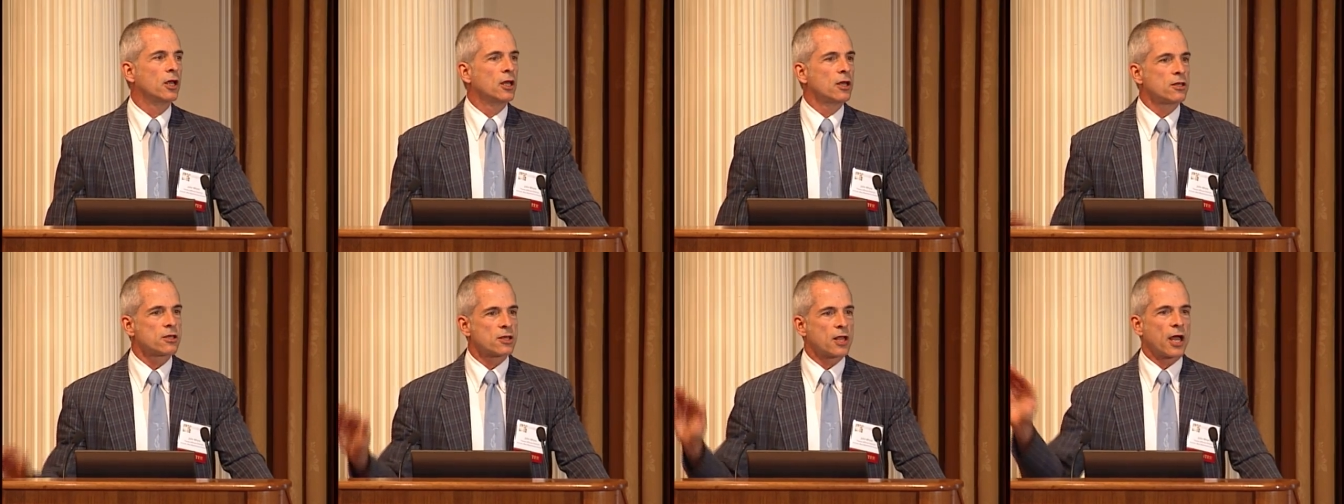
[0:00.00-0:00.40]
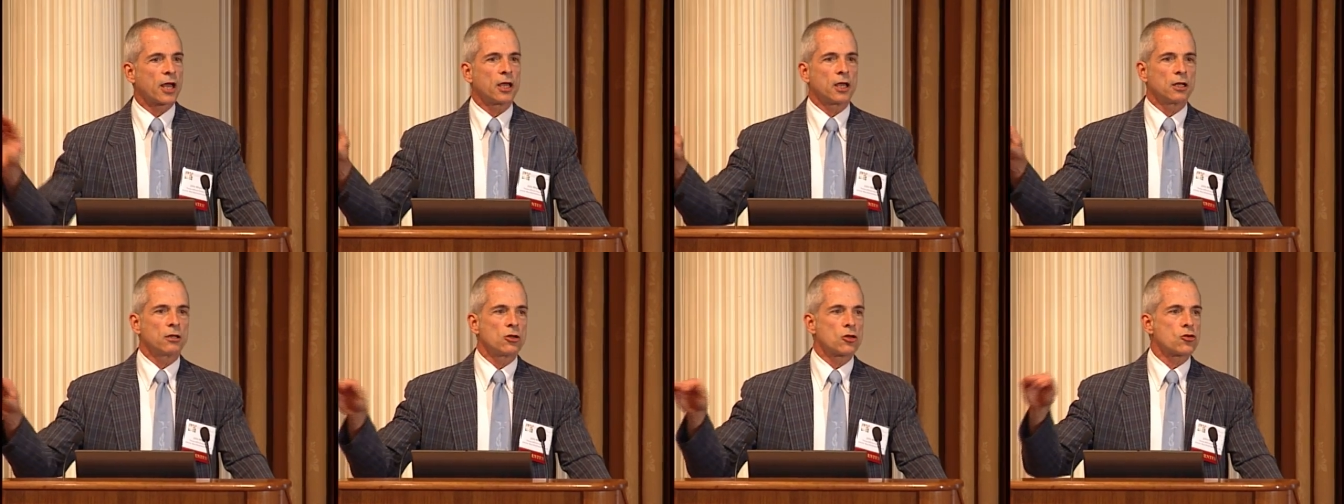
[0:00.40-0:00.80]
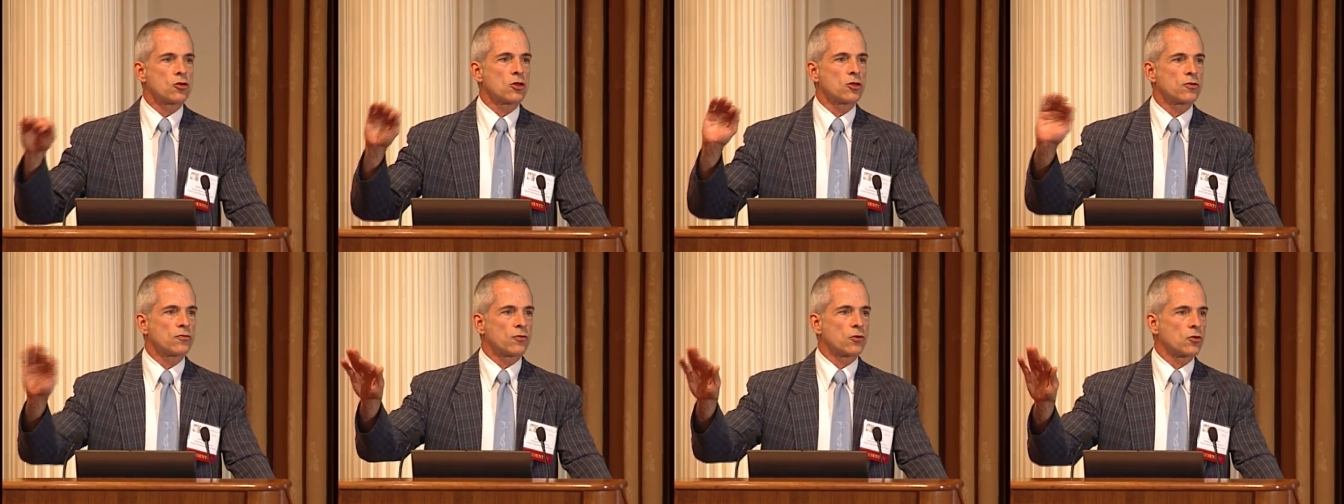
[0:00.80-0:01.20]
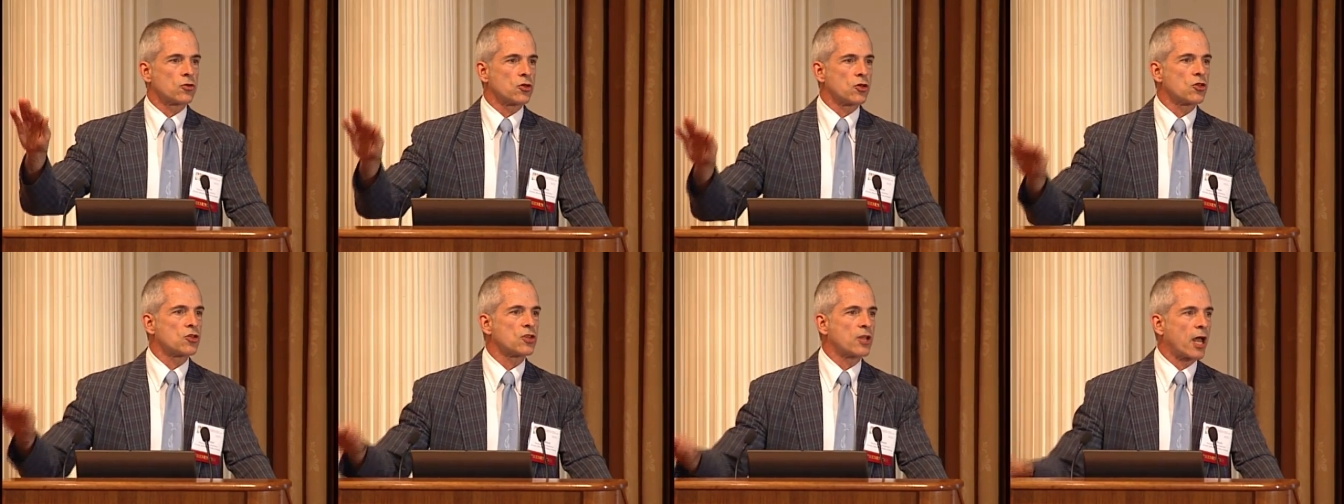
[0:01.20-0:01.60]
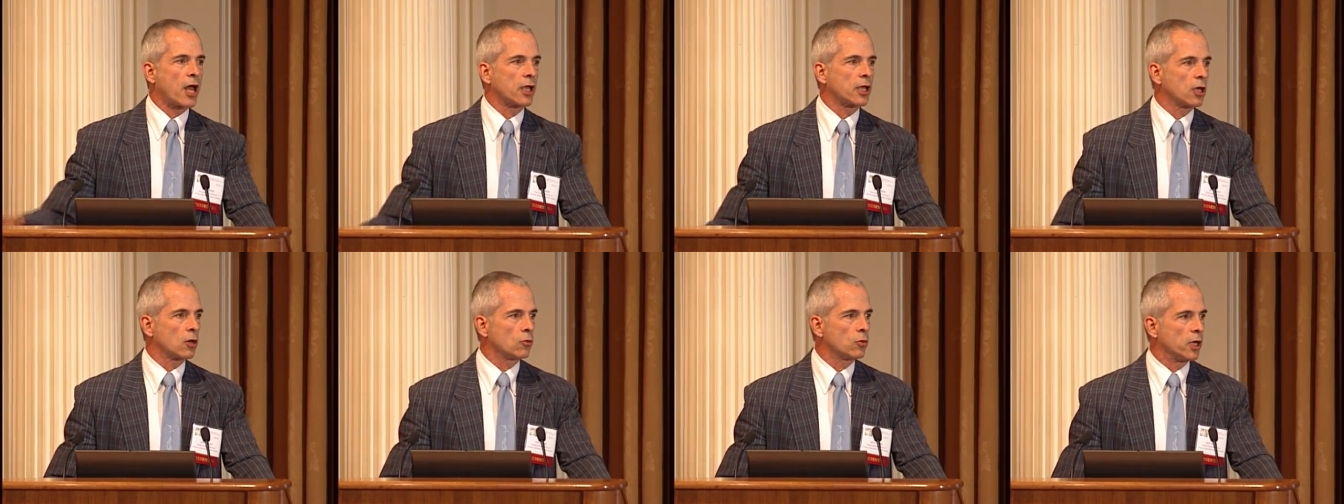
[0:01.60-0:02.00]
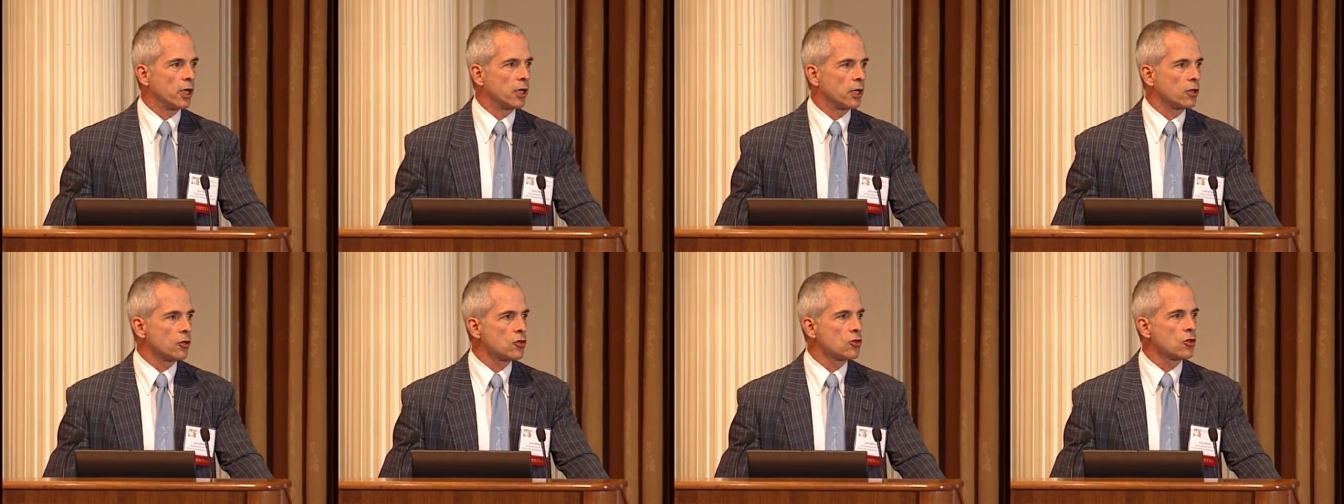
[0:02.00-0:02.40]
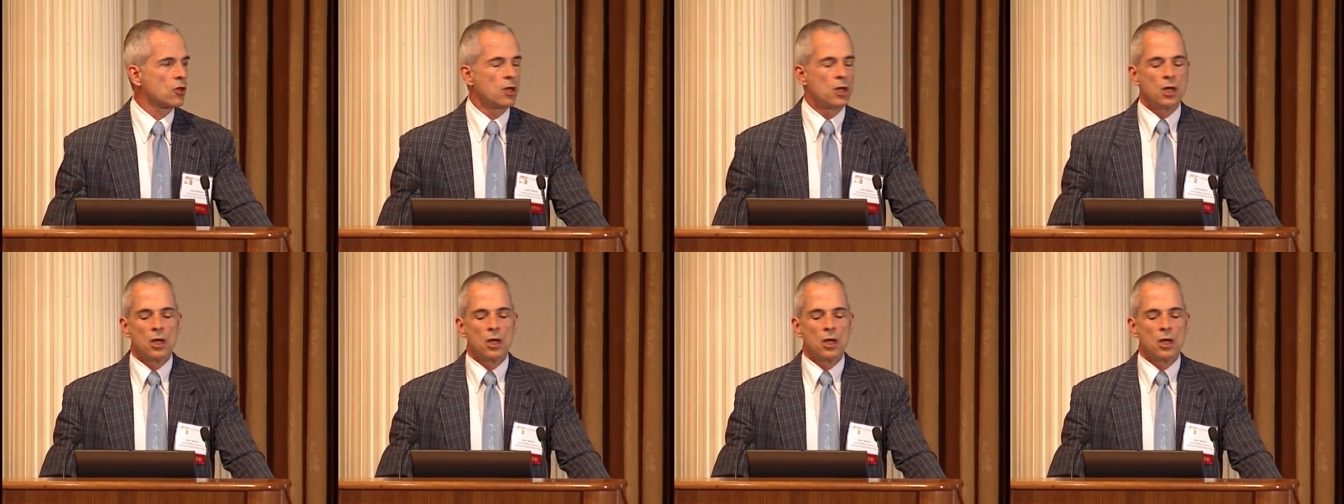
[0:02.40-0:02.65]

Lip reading: stacking dishes versus stacking rings?